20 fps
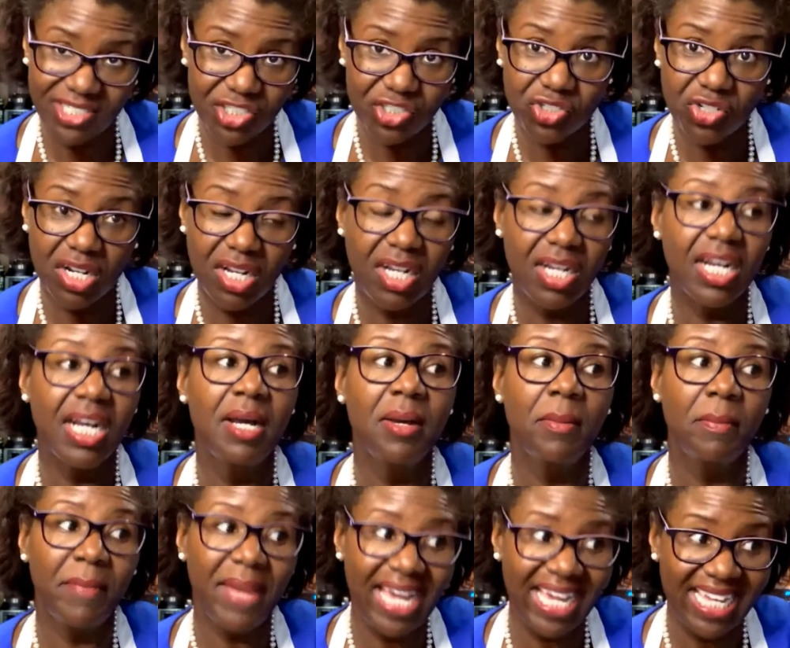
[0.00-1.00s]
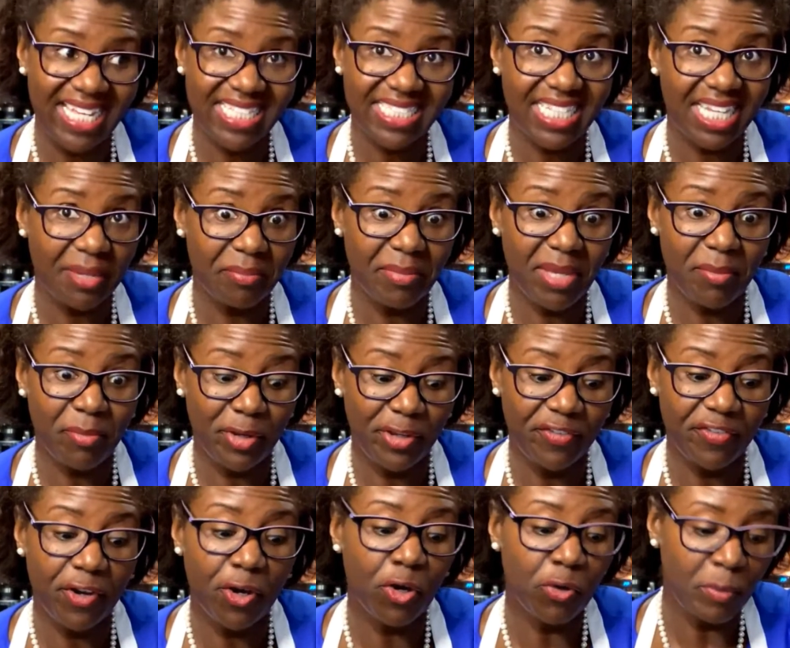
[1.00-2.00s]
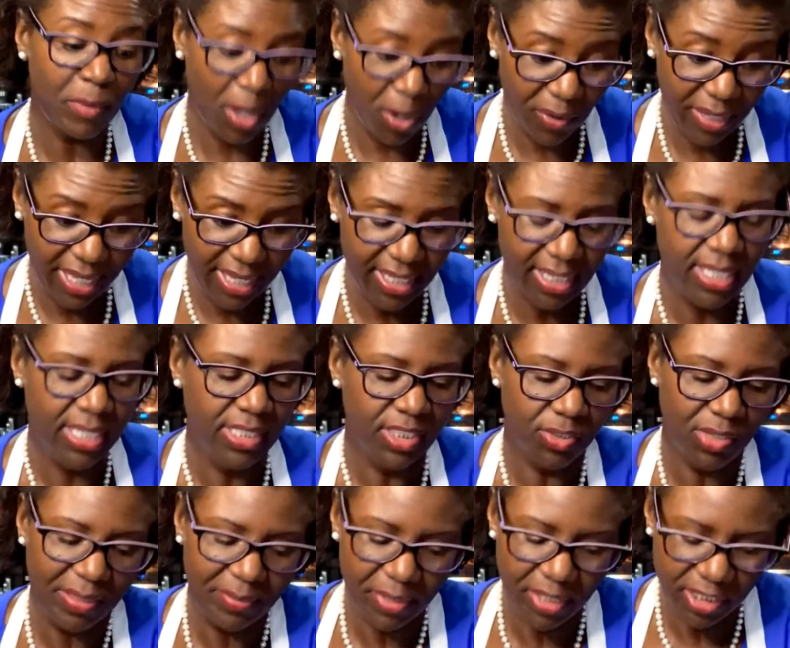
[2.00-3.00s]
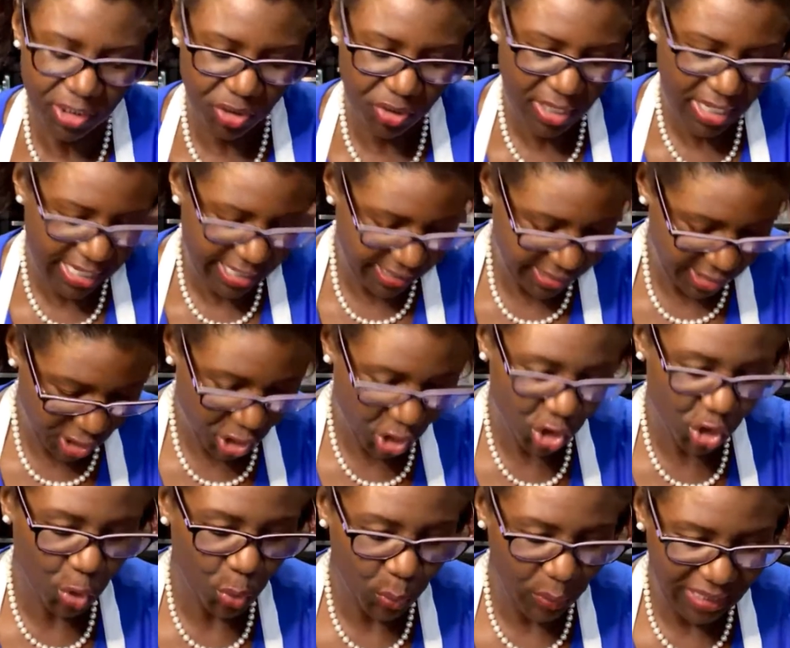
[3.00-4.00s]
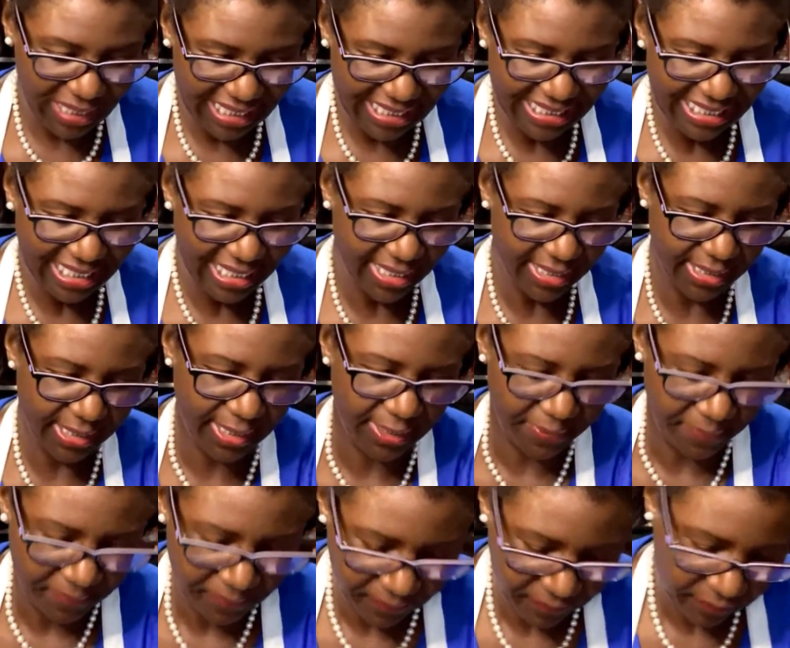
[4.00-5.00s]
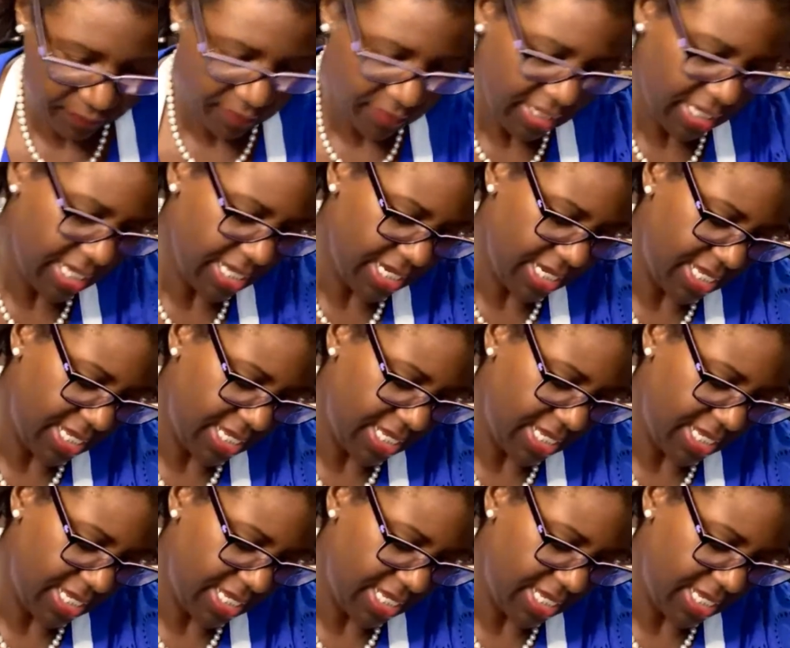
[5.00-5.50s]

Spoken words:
strong. Maggie is like memory foam, okay? So I'm gonna try and squeeze it in